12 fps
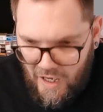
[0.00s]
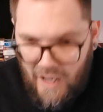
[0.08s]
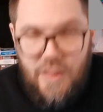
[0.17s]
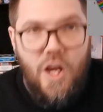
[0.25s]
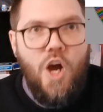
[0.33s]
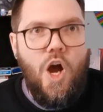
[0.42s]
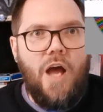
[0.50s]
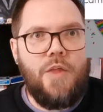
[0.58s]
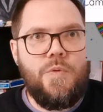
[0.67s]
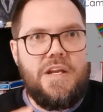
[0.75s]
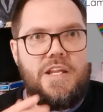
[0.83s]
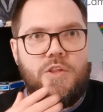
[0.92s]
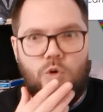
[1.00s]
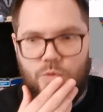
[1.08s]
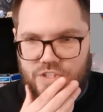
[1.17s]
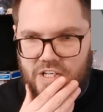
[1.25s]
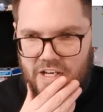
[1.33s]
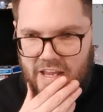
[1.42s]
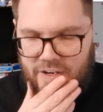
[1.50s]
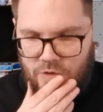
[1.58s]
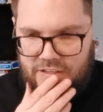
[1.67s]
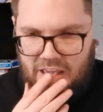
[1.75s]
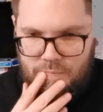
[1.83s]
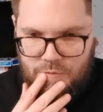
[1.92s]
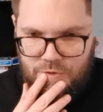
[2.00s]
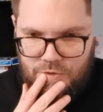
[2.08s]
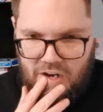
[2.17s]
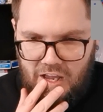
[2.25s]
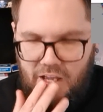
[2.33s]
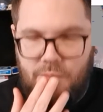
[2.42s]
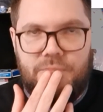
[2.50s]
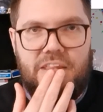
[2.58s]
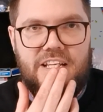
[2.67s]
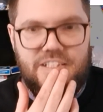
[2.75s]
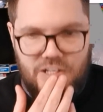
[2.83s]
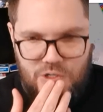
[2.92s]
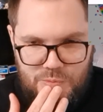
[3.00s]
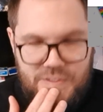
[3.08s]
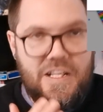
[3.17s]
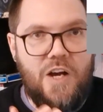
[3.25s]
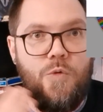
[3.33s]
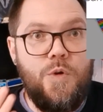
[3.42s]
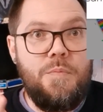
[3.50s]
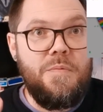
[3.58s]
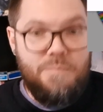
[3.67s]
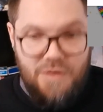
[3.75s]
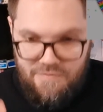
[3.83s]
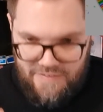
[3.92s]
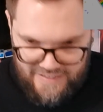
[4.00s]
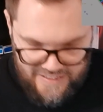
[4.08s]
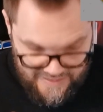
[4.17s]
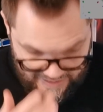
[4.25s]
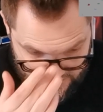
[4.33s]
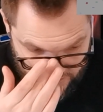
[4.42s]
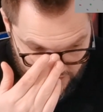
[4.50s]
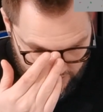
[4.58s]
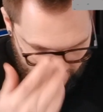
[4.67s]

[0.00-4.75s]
I really thought I was going to land on Cameron Graham. Dexter Lumis now would have been perfect. Indexed.